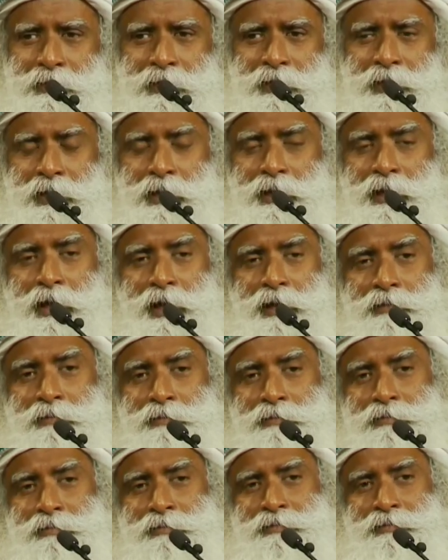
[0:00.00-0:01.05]
on a
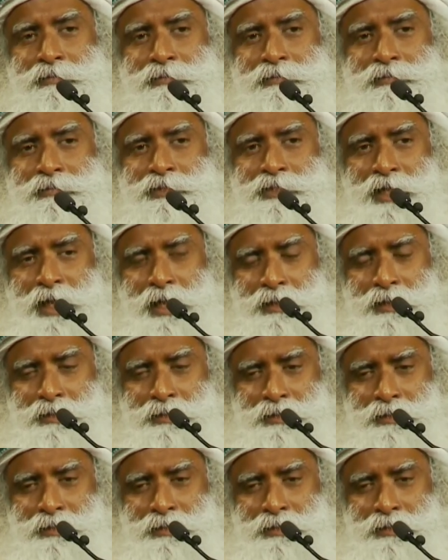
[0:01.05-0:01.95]
narrow track,